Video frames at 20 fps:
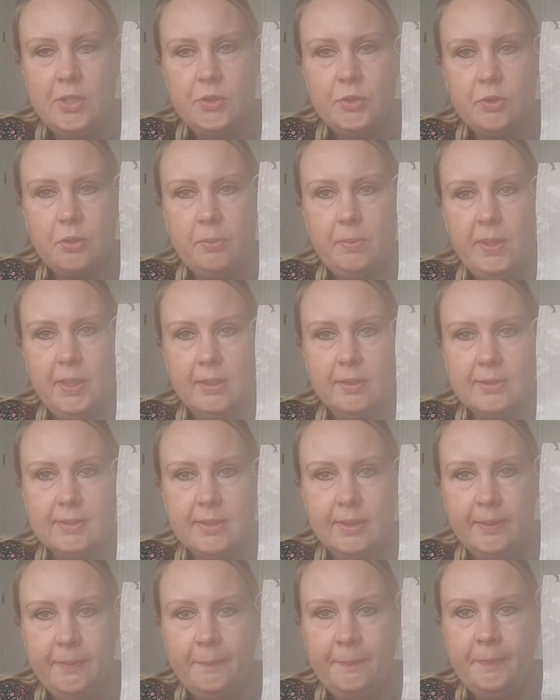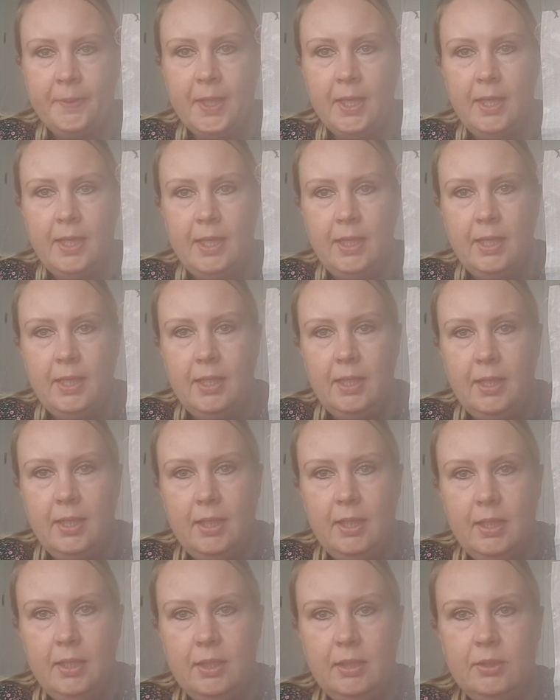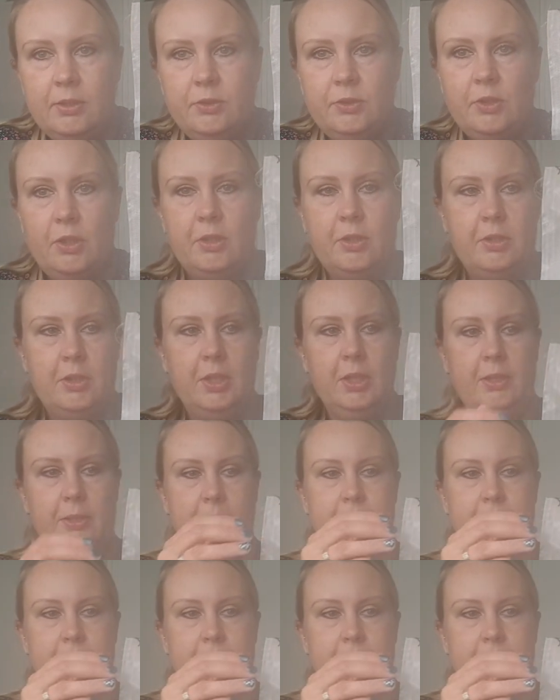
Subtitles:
so be it. So